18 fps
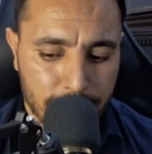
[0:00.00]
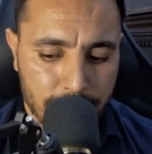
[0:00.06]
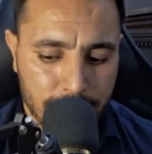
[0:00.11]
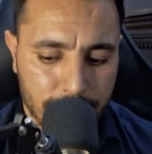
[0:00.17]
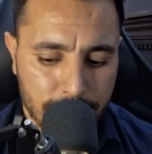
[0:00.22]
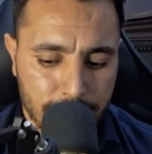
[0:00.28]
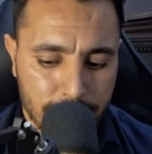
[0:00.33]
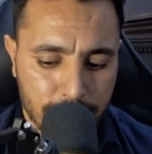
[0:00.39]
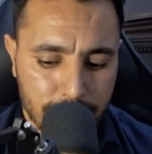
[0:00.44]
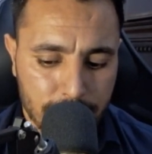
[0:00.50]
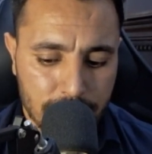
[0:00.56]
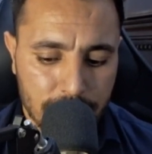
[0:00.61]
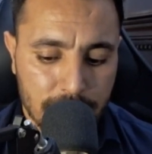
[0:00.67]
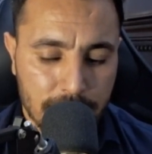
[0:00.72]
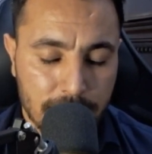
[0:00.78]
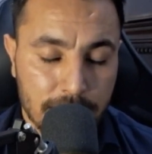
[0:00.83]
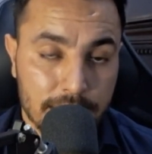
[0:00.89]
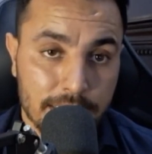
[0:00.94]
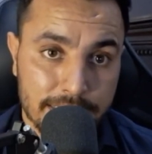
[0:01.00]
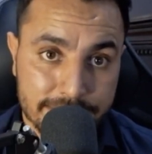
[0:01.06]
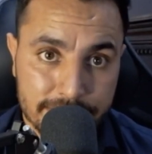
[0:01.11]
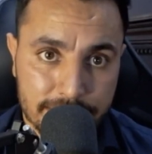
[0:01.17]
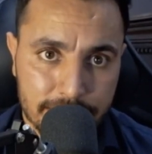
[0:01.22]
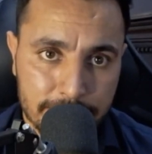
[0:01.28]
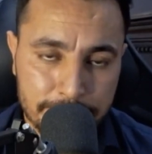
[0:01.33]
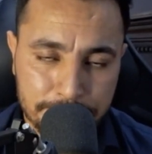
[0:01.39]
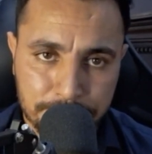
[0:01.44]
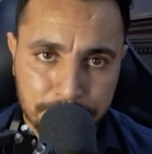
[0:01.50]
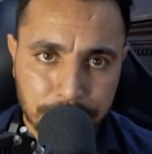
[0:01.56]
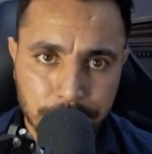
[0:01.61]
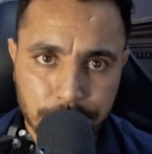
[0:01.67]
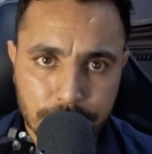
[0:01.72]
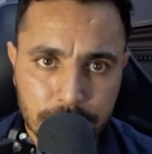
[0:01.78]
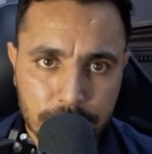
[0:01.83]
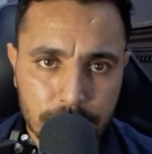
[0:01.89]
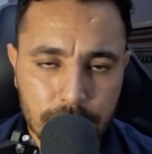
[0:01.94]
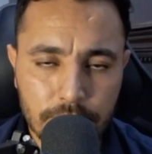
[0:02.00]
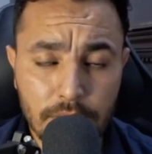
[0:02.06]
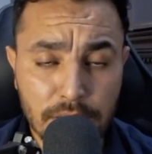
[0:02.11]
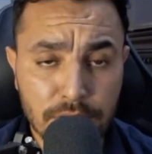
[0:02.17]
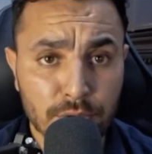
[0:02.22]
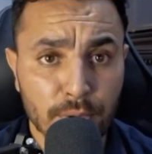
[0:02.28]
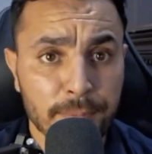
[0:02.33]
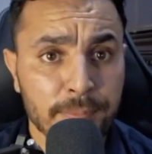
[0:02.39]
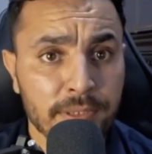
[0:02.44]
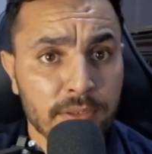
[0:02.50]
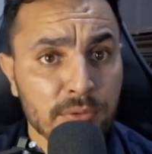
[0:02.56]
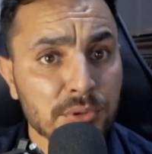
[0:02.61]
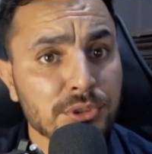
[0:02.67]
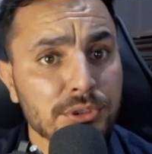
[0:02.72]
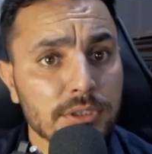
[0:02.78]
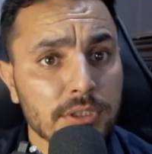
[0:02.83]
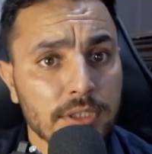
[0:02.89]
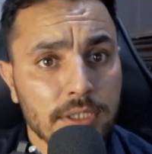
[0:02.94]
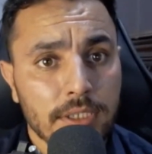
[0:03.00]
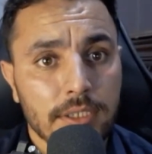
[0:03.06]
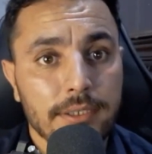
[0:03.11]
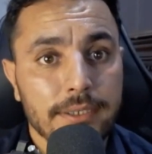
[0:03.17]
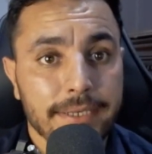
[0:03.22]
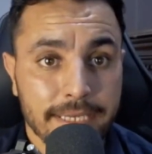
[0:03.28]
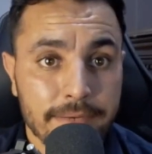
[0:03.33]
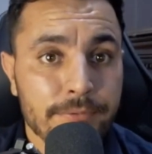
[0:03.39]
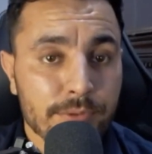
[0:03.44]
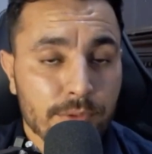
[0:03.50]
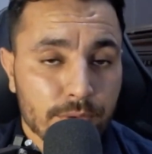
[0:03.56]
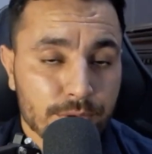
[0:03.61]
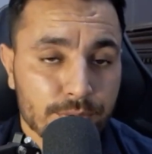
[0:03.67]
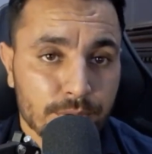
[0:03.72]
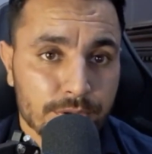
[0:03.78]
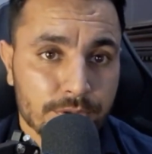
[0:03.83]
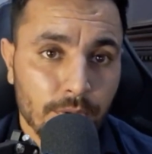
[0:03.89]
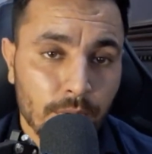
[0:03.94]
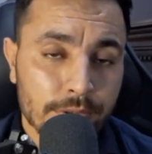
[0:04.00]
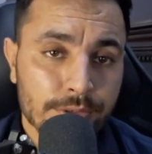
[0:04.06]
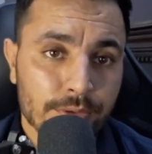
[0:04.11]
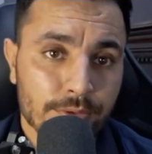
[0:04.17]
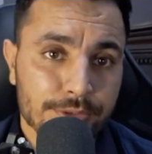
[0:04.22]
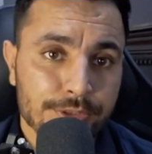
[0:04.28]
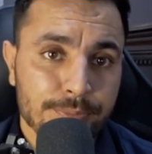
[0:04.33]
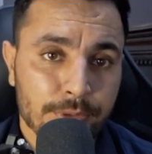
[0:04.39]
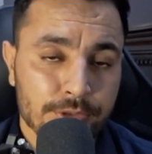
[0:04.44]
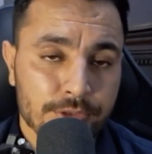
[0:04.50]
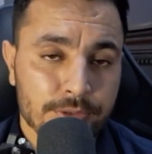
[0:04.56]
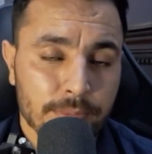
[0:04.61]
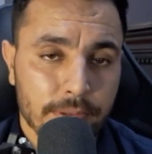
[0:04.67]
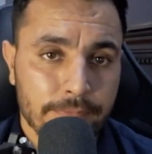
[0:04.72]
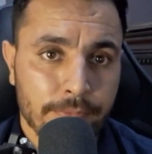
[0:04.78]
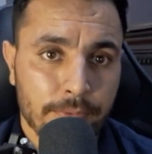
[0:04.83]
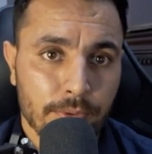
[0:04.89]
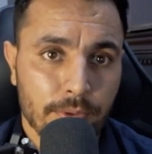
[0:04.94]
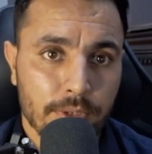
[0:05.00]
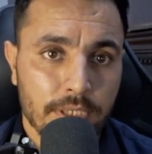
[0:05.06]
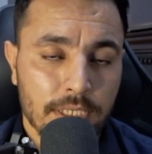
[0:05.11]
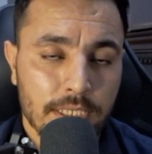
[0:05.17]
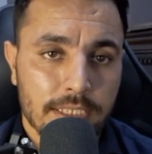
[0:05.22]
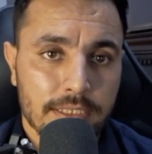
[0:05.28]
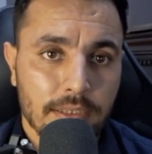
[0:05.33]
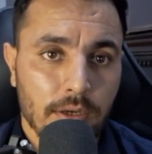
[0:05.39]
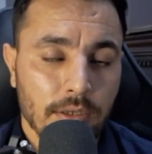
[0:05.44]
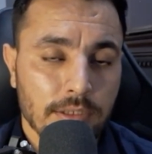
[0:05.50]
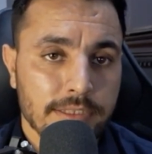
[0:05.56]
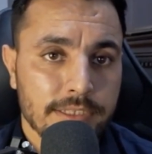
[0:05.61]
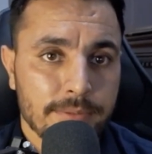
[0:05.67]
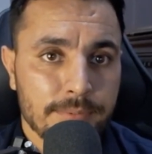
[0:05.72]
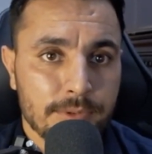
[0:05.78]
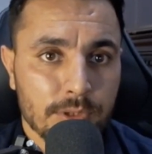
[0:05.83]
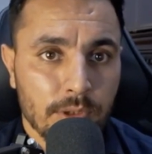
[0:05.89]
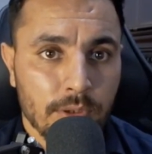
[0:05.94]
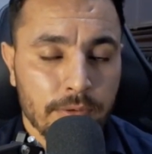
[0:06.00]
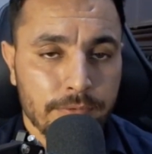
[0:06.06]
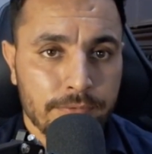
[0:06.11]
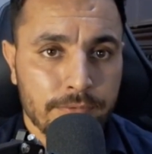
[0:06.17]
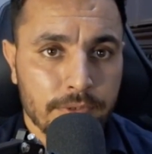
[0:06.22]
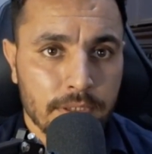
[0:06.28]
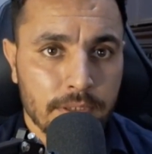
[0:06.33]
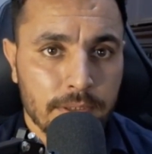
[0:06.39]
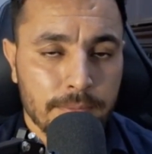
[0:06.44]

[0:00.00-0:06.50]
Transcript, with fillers: and easily. So Ibn Rushd, Averroes, was also responsible for the concept of